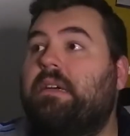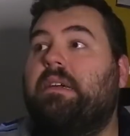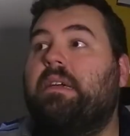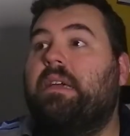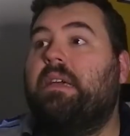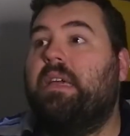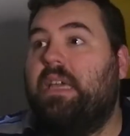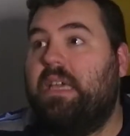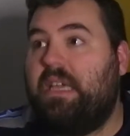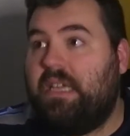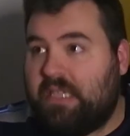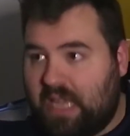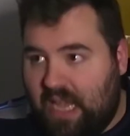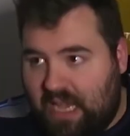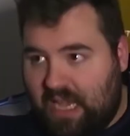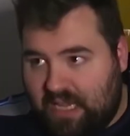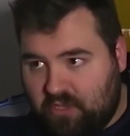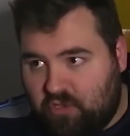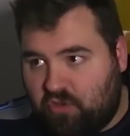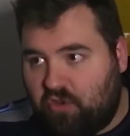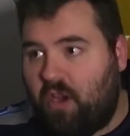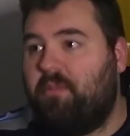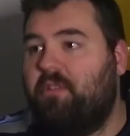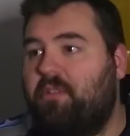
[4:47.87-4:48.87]
He's had
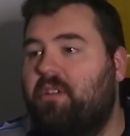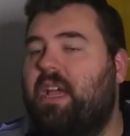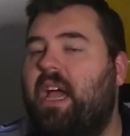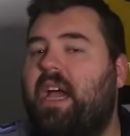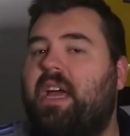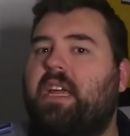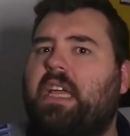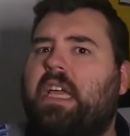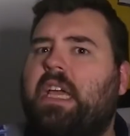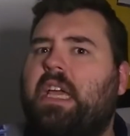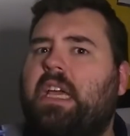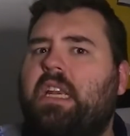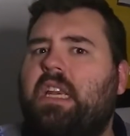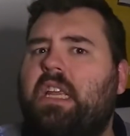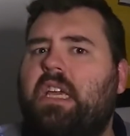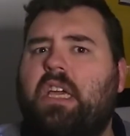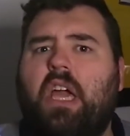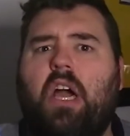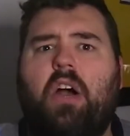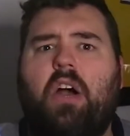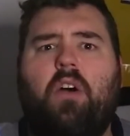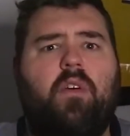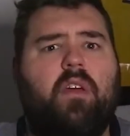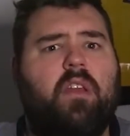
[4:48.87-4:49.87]
trouble kind of getting it
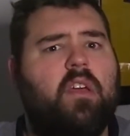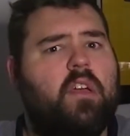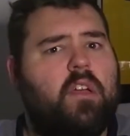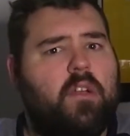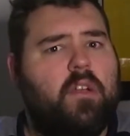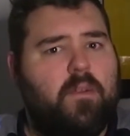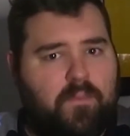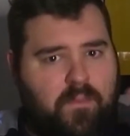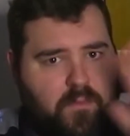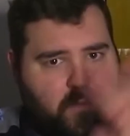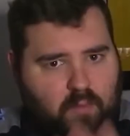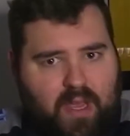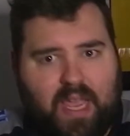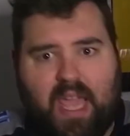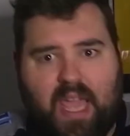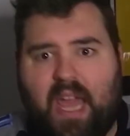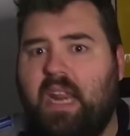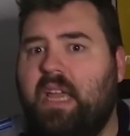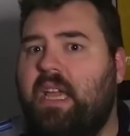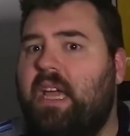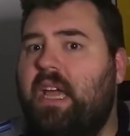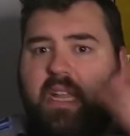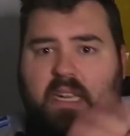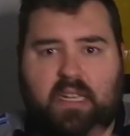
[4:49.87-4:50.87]
going. We got to
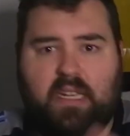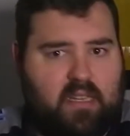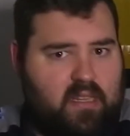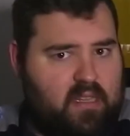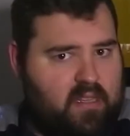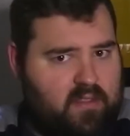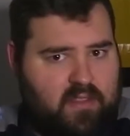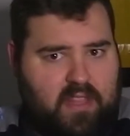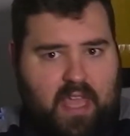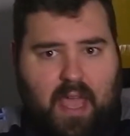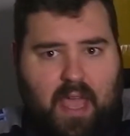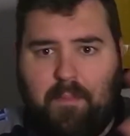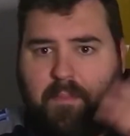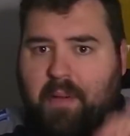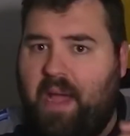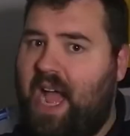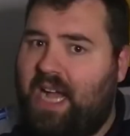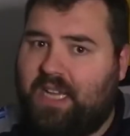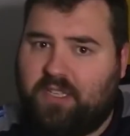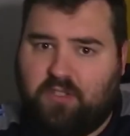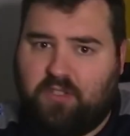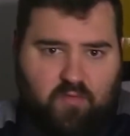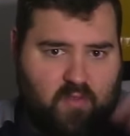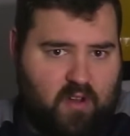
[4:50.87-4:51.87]
get that
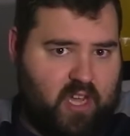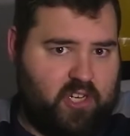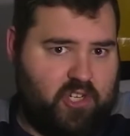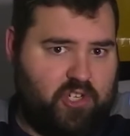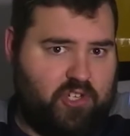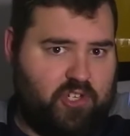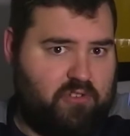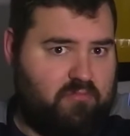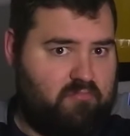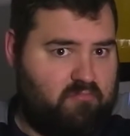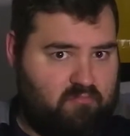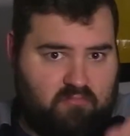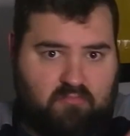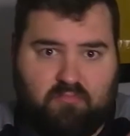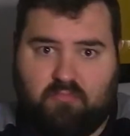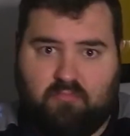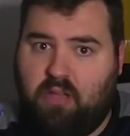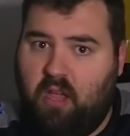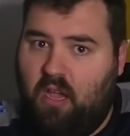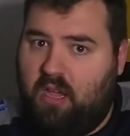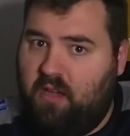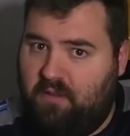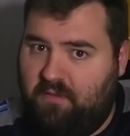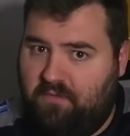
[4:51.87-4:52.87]
pass rush
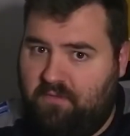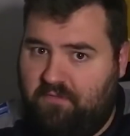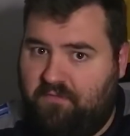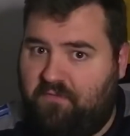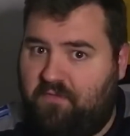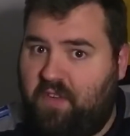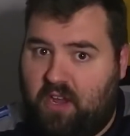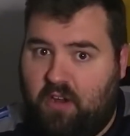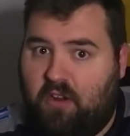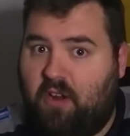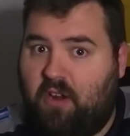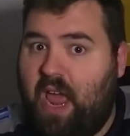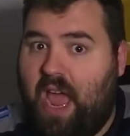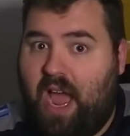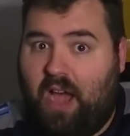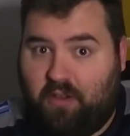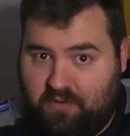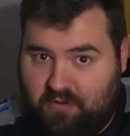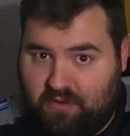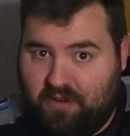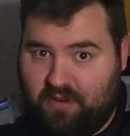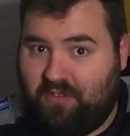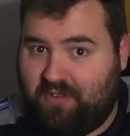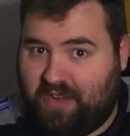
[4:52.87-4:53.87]
figured out.
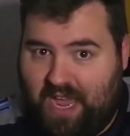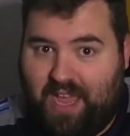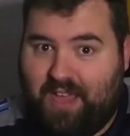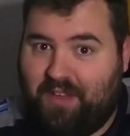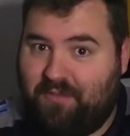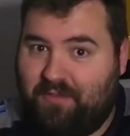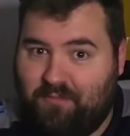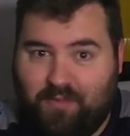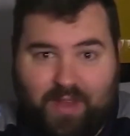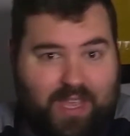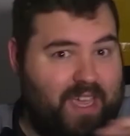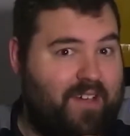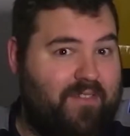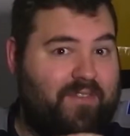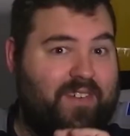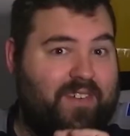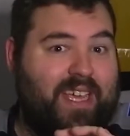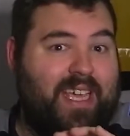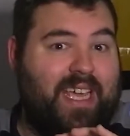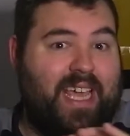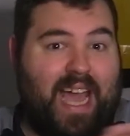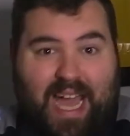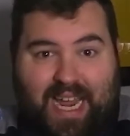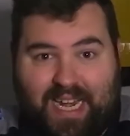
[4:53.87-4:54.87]
Okay, we have
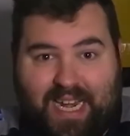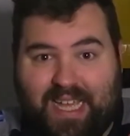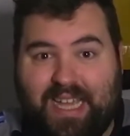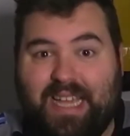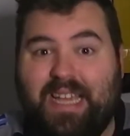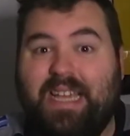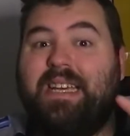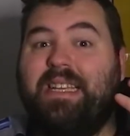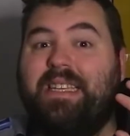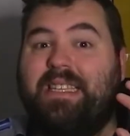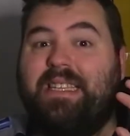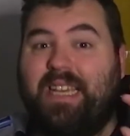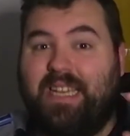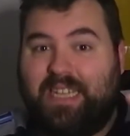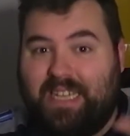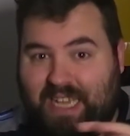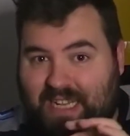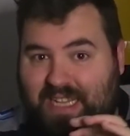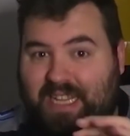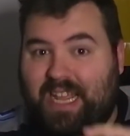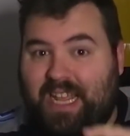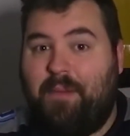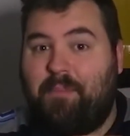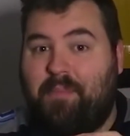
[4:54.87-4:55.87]
got to
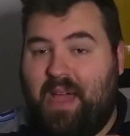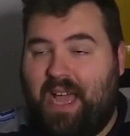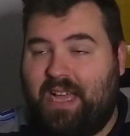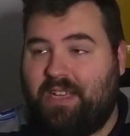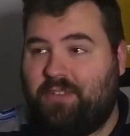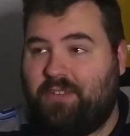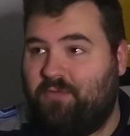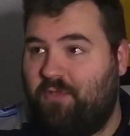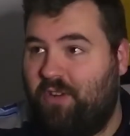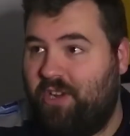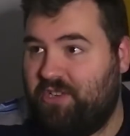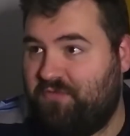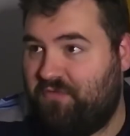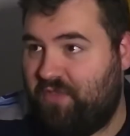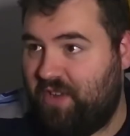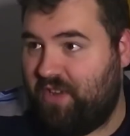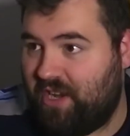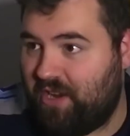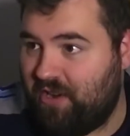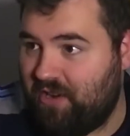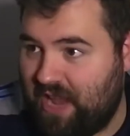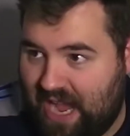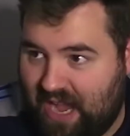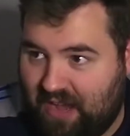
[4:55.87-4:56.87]
get that pass rush
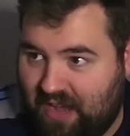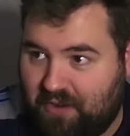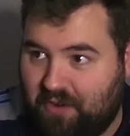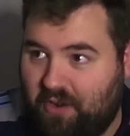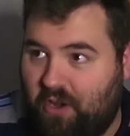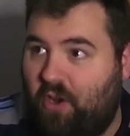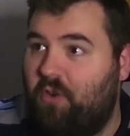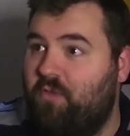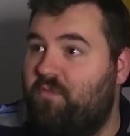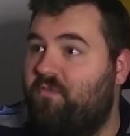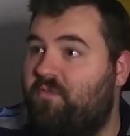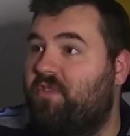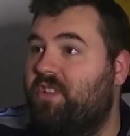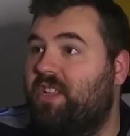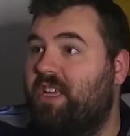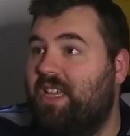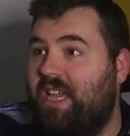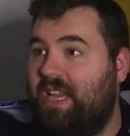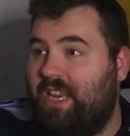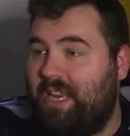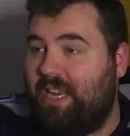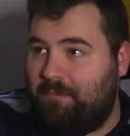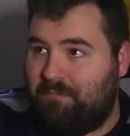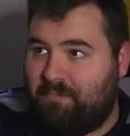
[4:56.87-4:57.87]
figured out. Hopefully
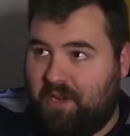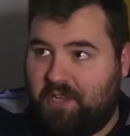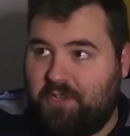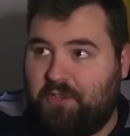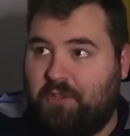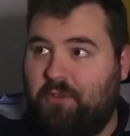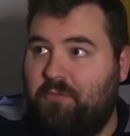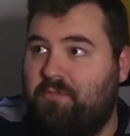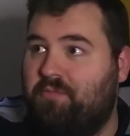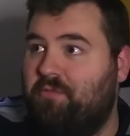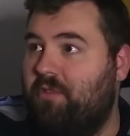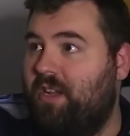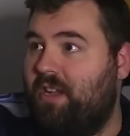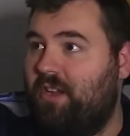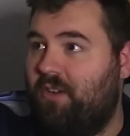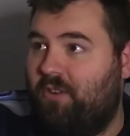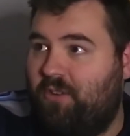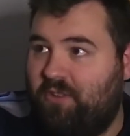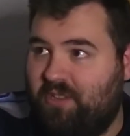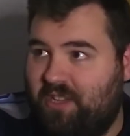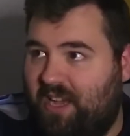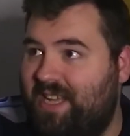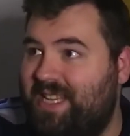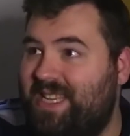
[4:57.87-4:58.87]
getting Bud Dupree,
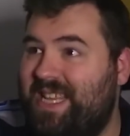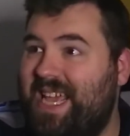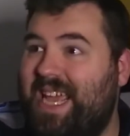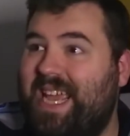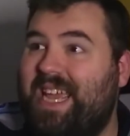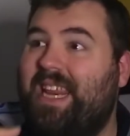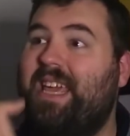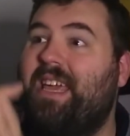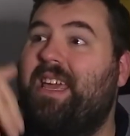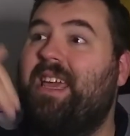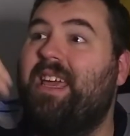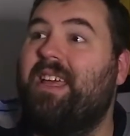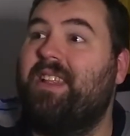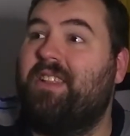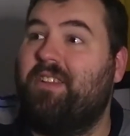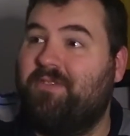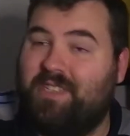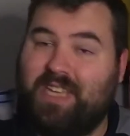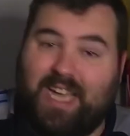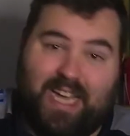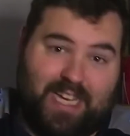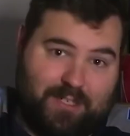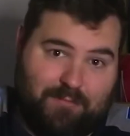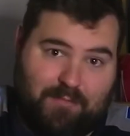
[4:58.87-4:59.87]
Ola Adeniyi, getting those
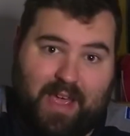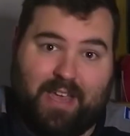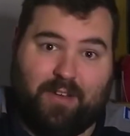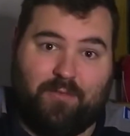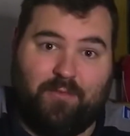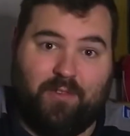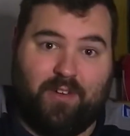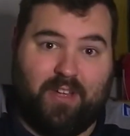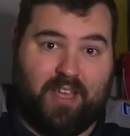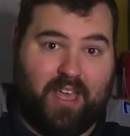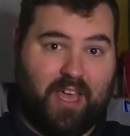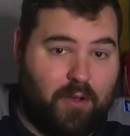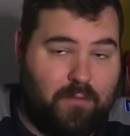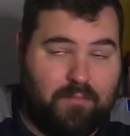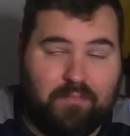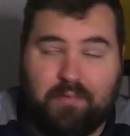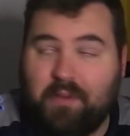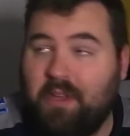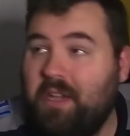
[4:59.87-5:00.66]
guys back will help.